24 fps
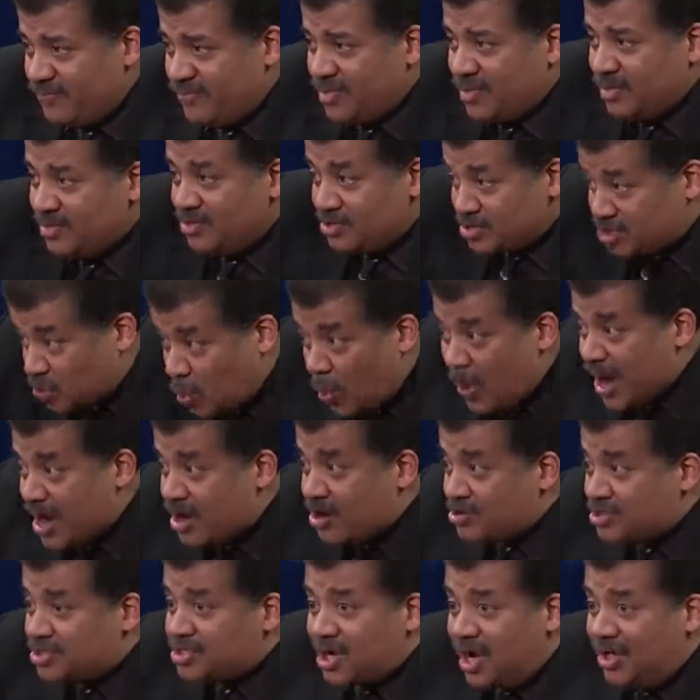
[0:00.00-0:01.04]
They're
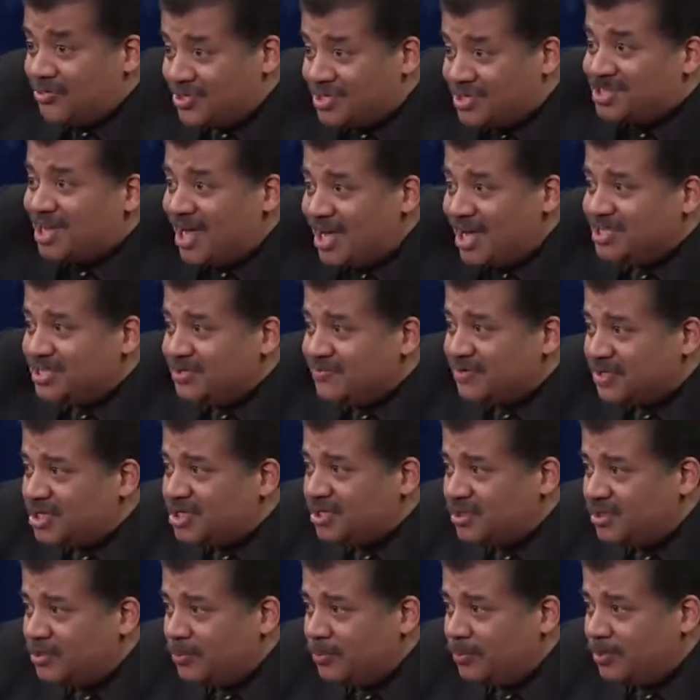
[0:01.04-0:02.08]
squares on the sides of a
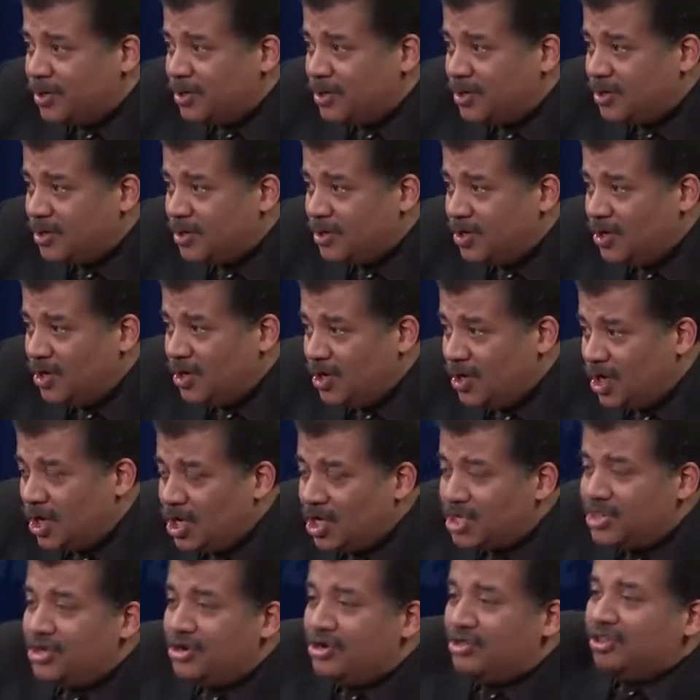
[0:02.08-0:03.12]
cube.
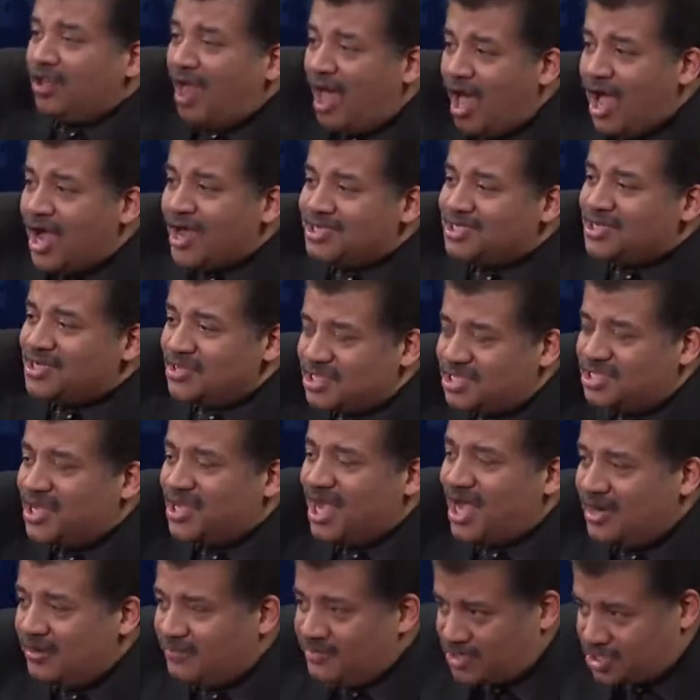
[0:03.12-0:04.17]
They're lines on the
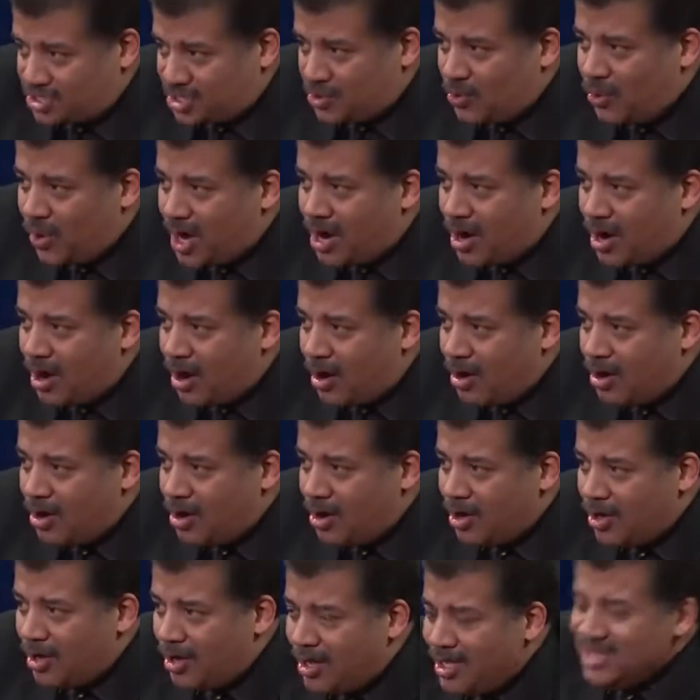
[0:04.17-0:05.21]
side of a square.
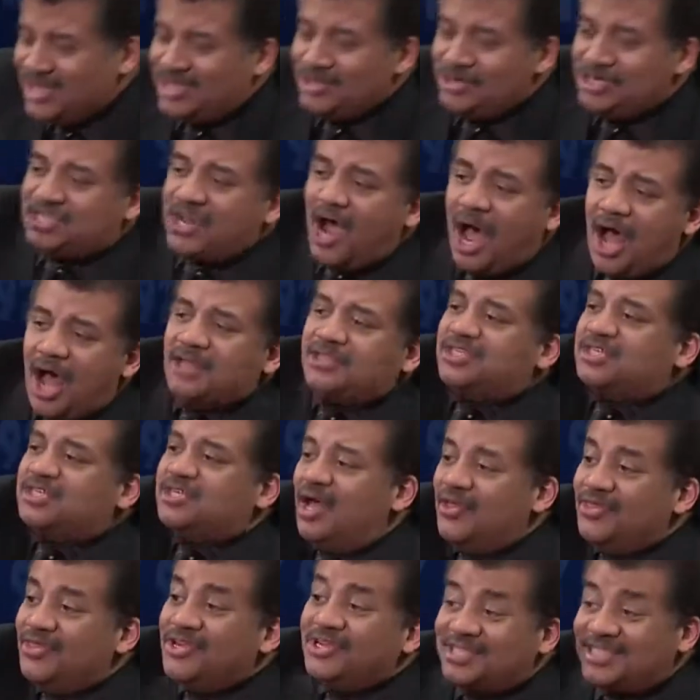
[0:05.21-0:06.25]
They're dots on
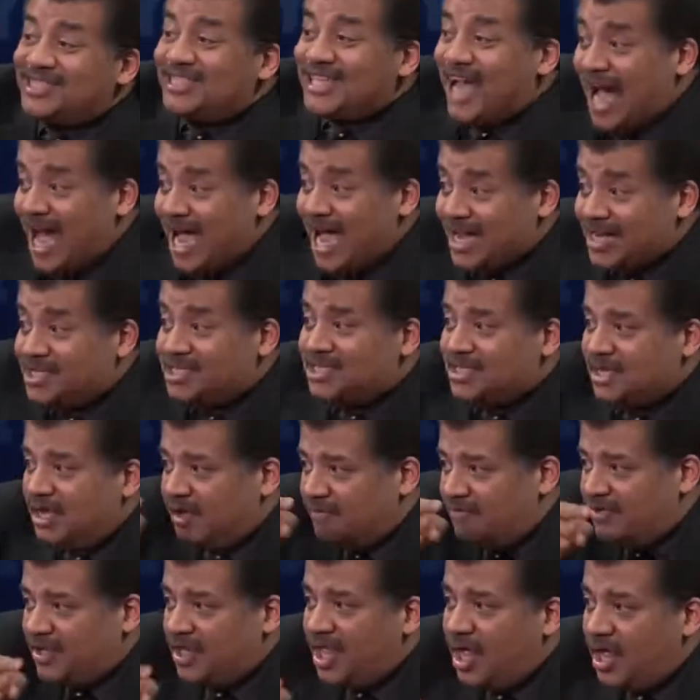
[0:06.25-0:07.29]
the sides of
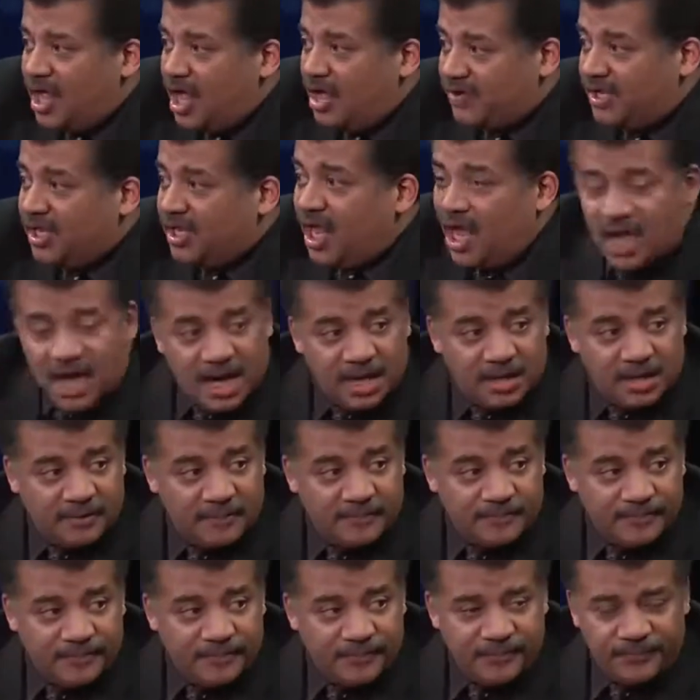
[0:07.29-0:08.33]
a line.
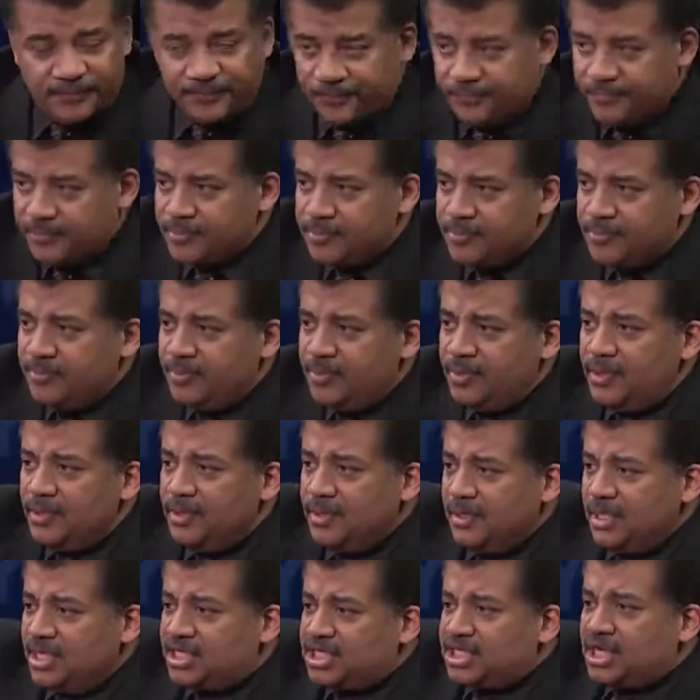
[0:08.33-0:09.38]

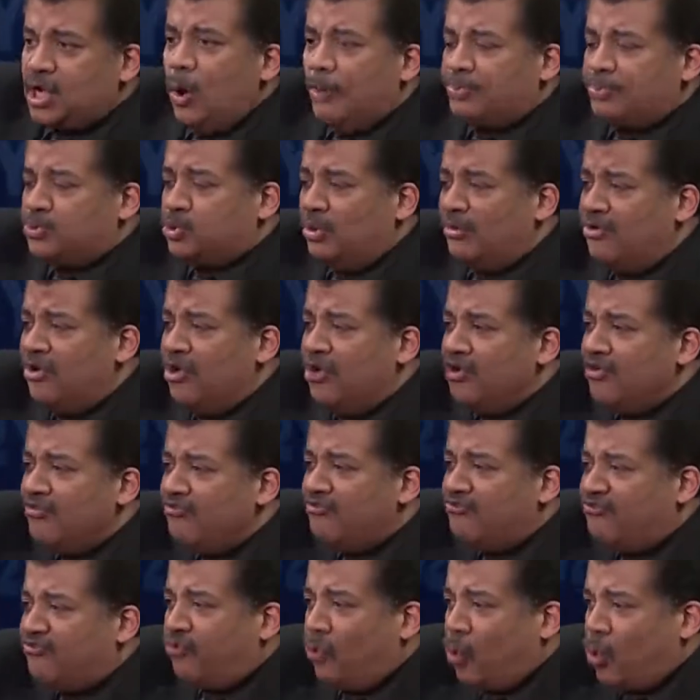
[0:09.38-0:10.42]
Let's go up to a
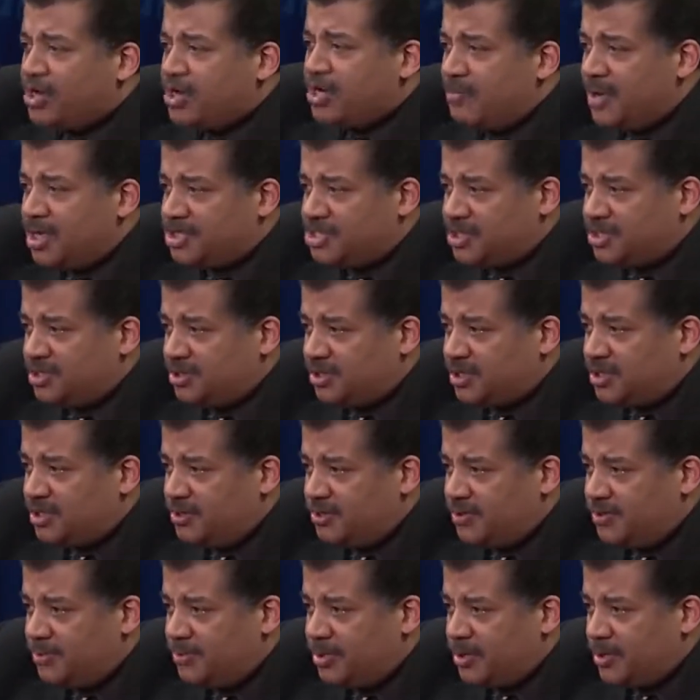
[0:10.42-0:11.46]
4-dimensional
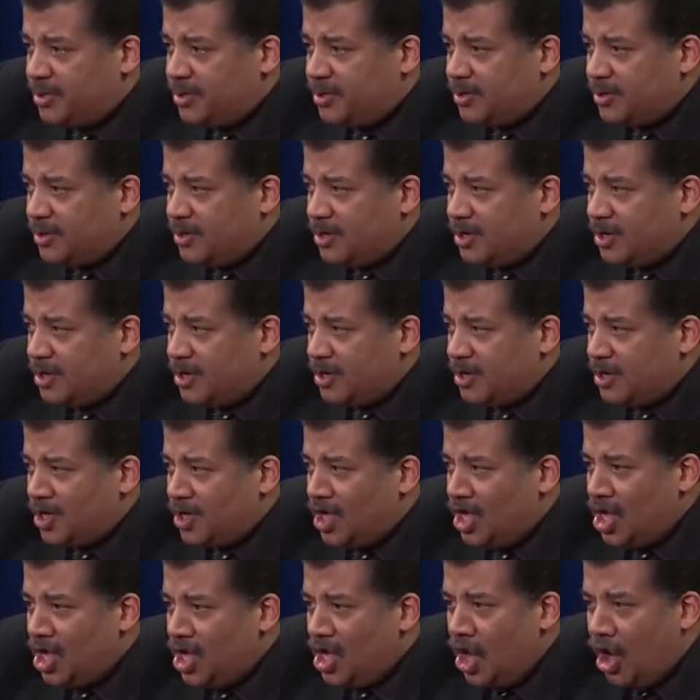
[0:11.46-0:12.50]
cube.
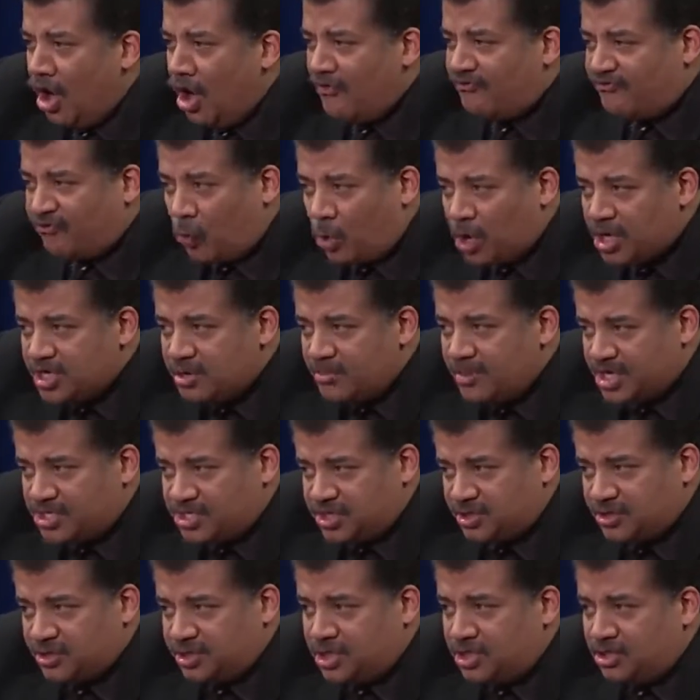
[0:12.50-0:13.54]
A
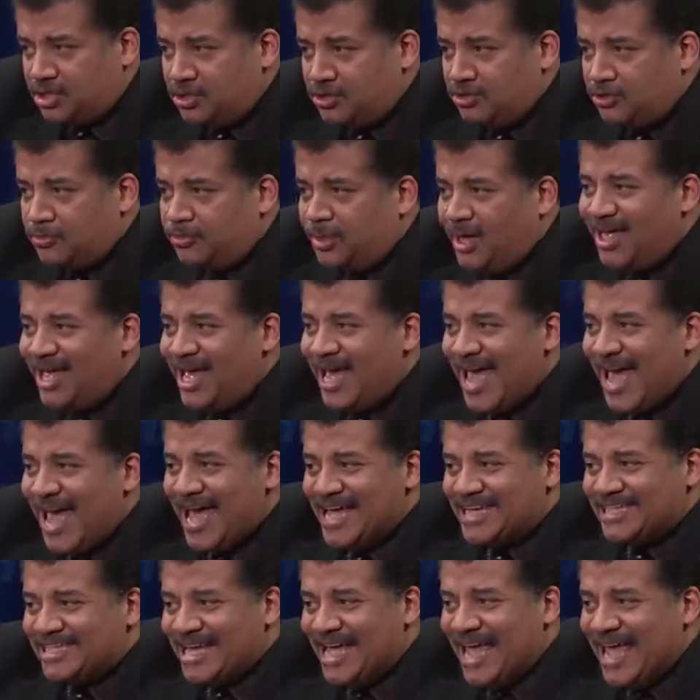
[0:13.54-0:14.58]
4-dimensional cube
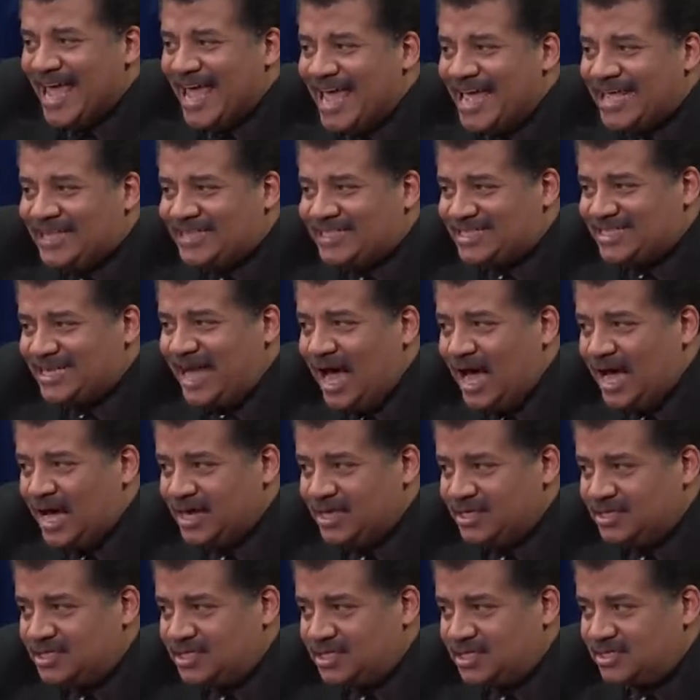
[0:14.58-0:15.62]
has 8
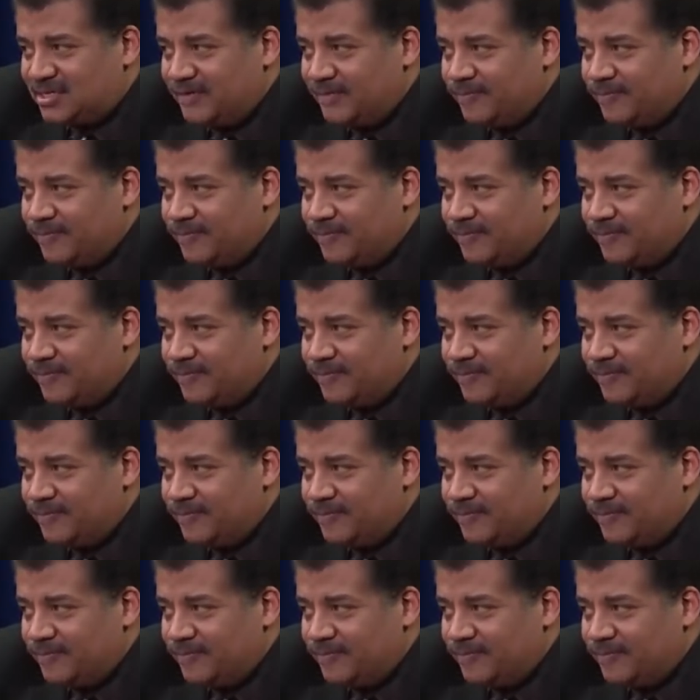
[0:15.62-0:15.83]
sides.